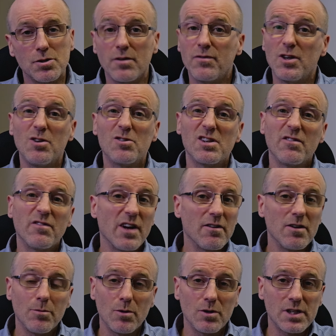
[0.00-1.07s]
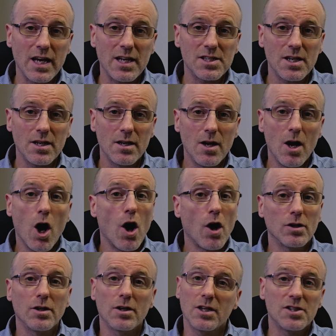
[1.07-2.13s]
So if you're using variable data
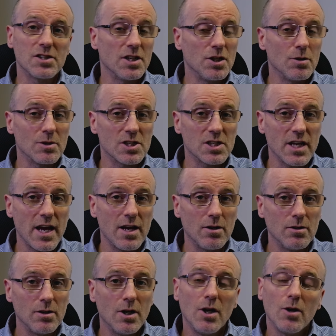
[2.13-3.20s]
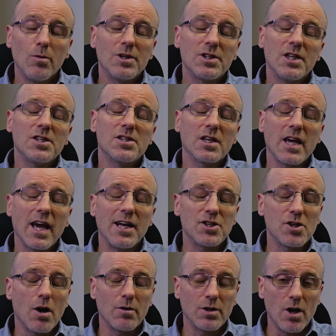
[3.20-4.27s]
on a continuous scale, we teach the
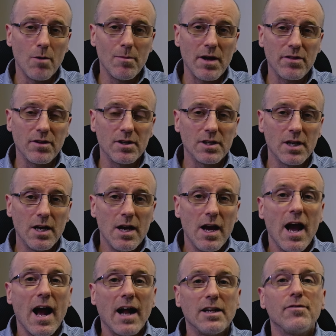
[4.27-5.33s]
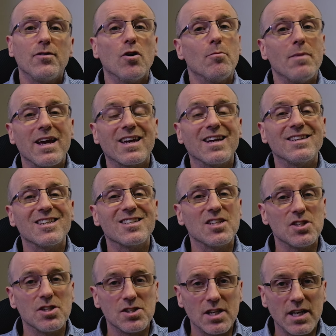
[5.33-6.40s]
gauge R&R method, and if you're making
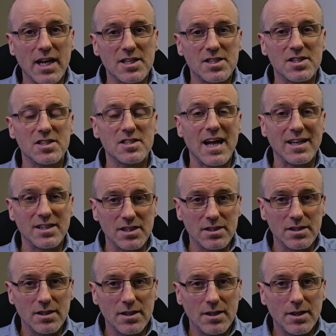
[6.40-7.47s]
decisions against a standard,